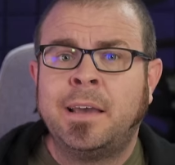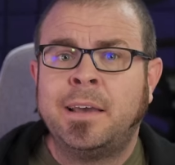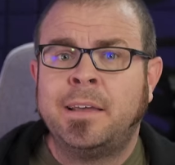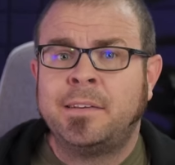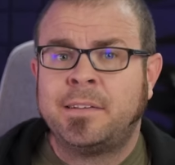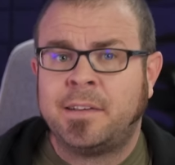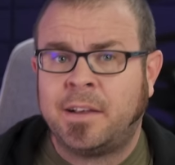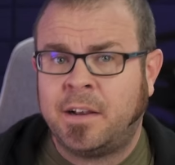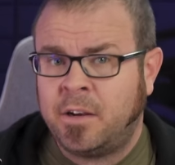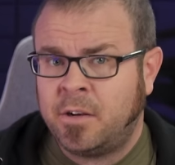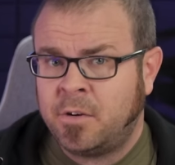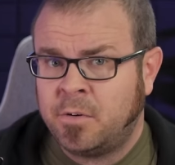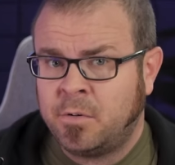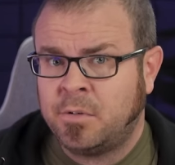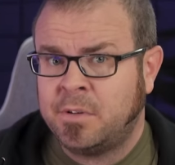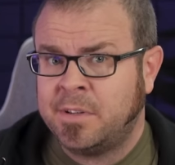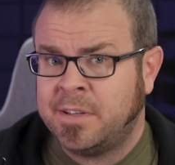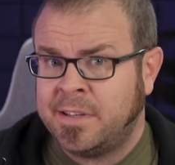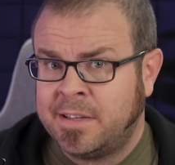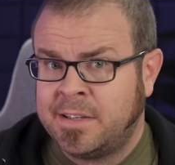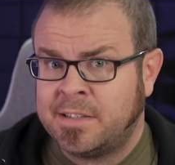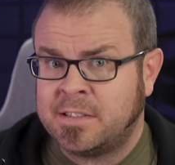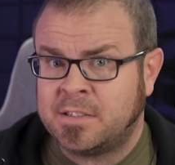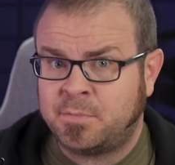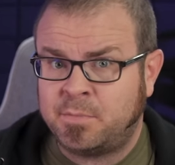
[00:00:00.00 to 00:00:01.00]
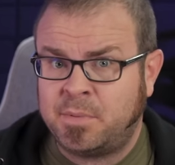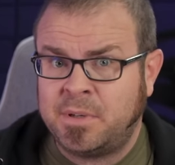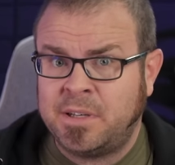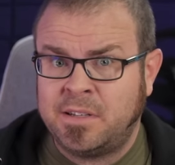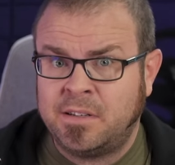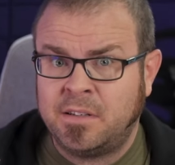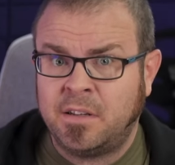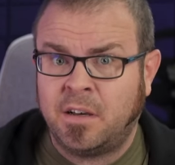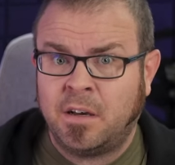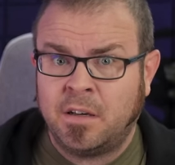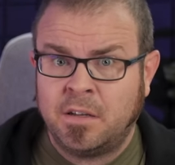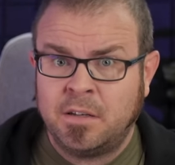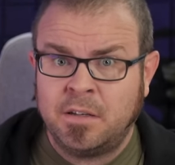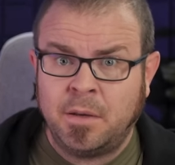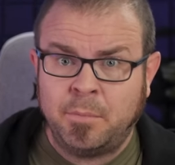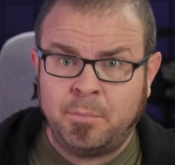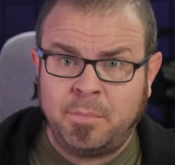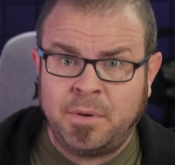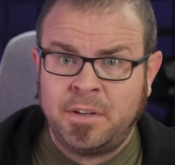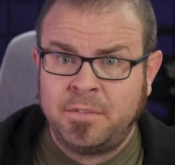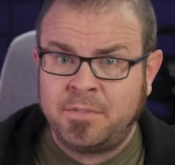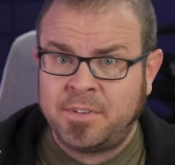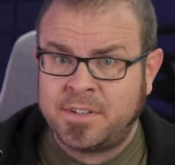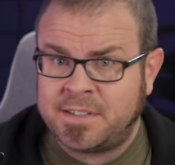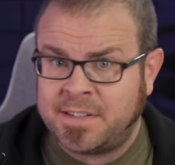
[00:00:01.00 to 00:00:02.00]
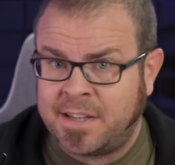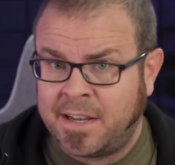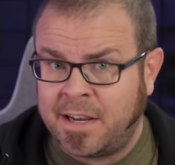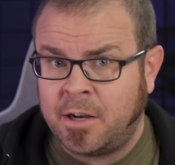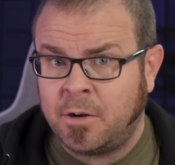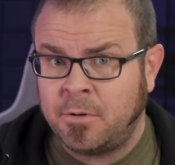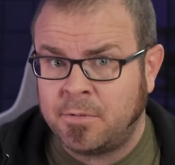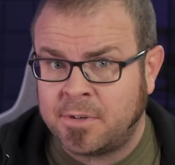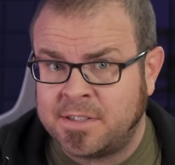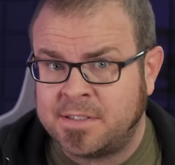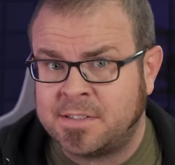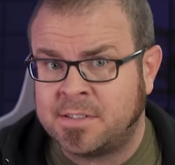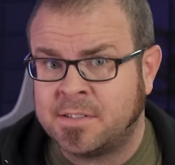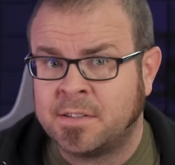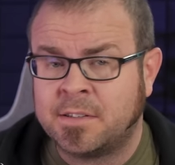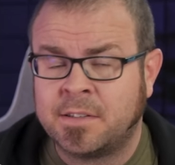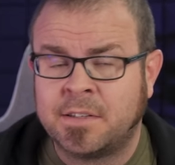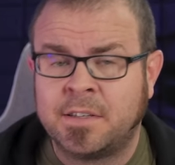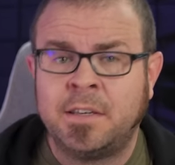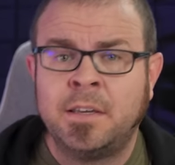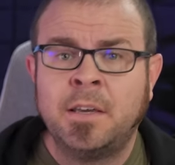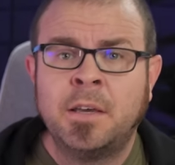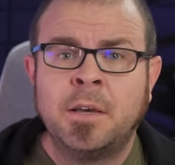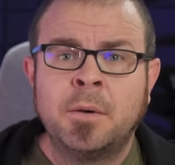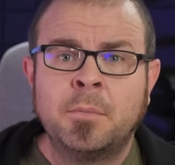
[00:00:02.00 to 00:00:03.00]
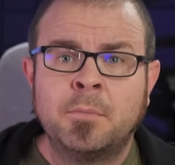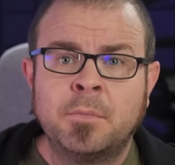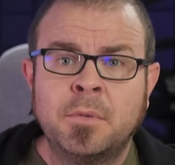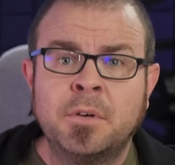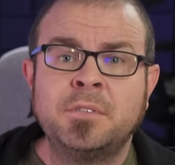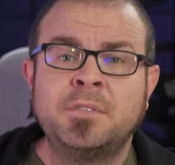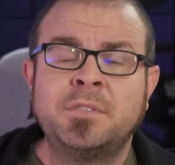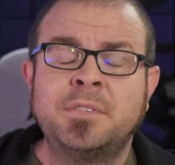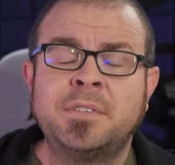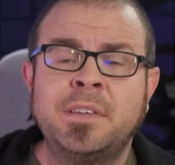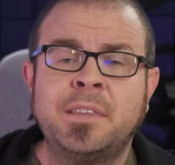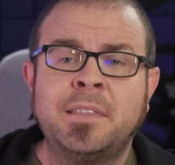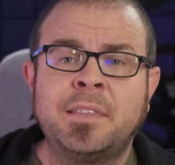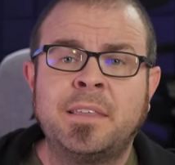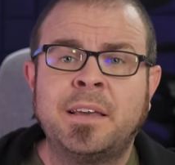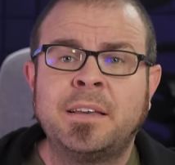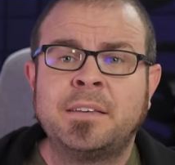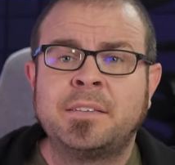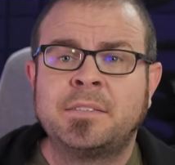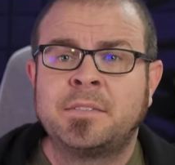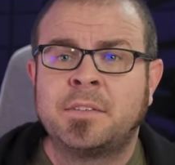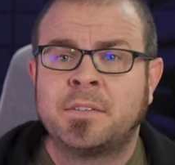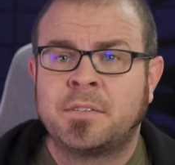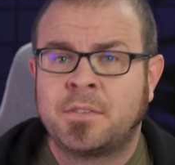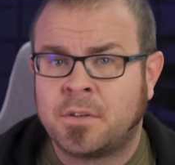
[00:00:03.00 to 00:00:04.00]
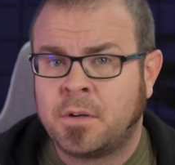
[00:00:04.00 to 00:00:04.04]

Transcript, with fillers: and air cooling has been on a bit of a tear recently, mostly thanks to